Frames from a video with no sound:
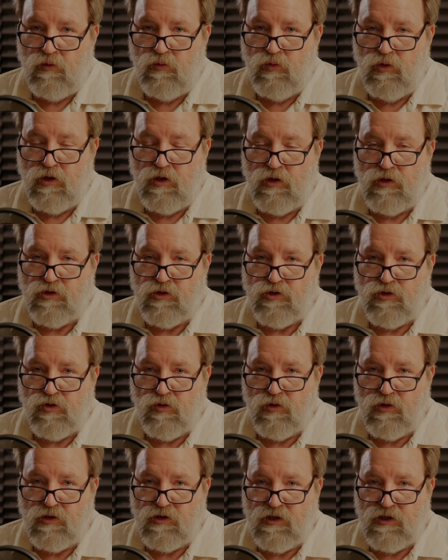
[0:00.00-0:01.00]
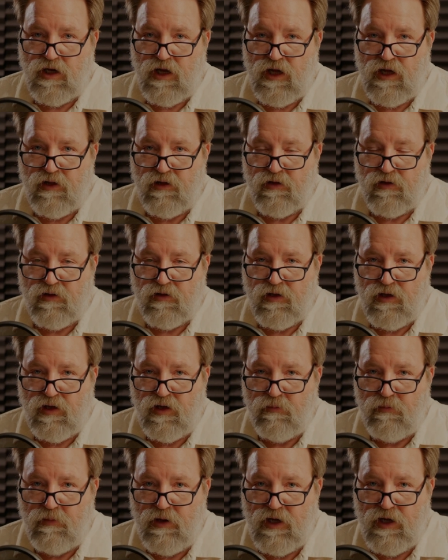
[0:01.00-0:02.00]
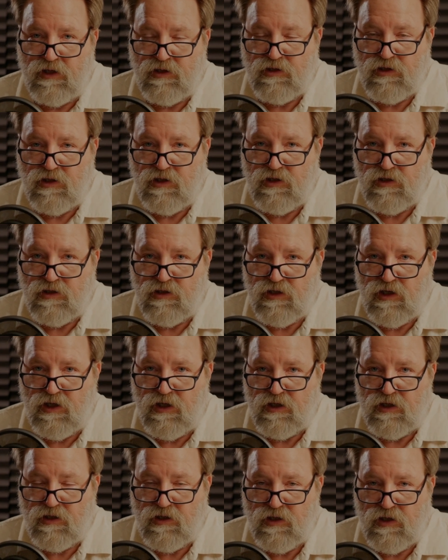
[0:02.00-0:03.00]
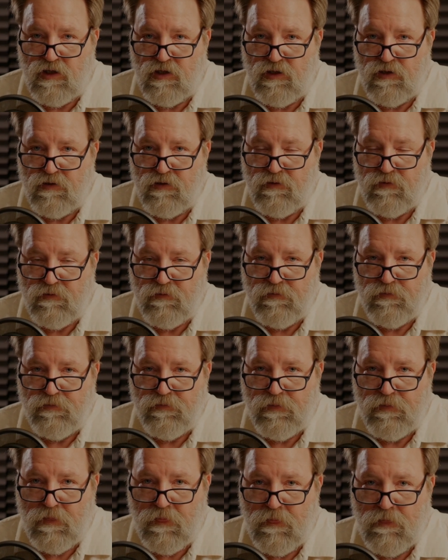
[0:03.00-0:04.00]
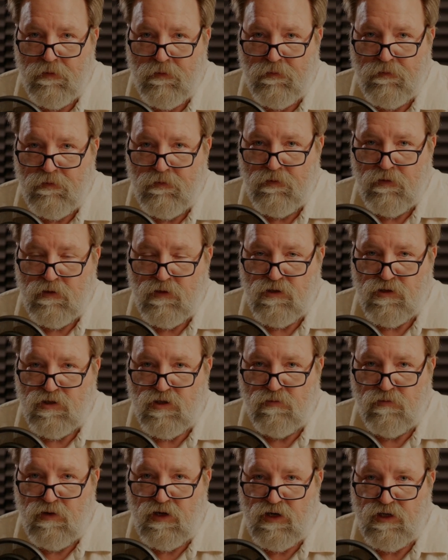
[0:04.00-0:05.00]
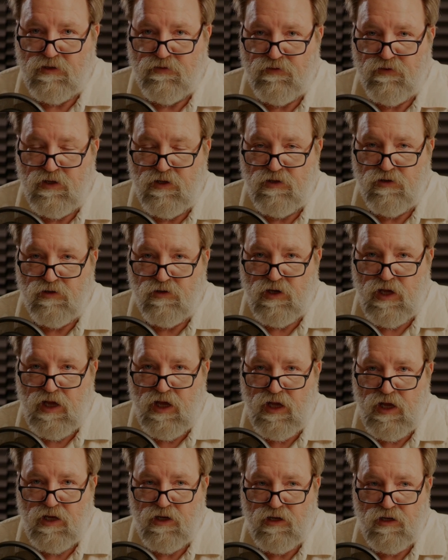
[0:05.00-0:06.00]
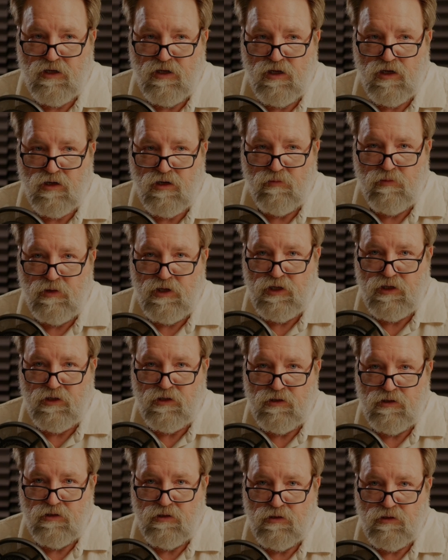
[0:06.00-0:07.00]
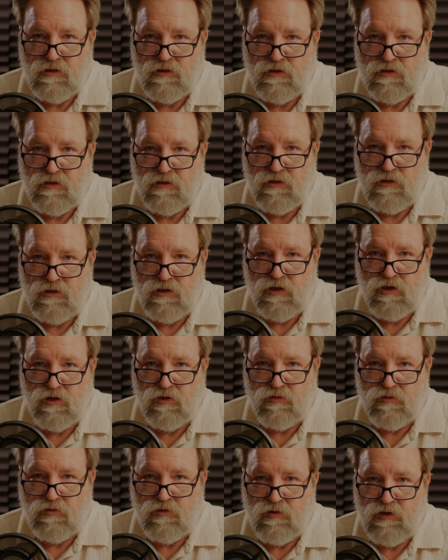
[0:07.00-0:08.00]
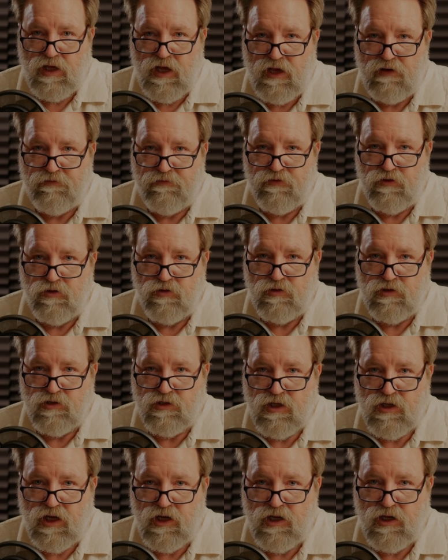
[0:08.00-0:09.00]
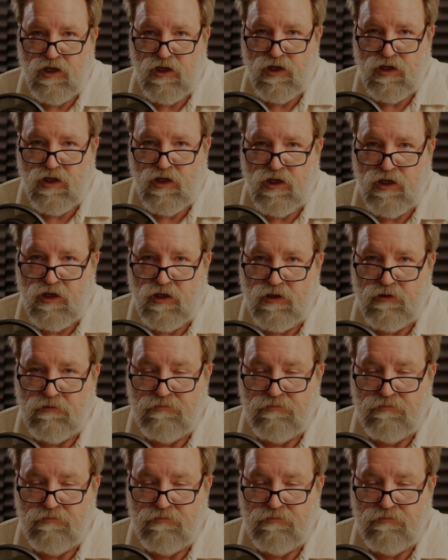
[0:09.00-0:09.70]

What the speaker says: one of the stories that I can imagine is that somebody's feeding their cat duck meat. You know, cat food that's got duck in it.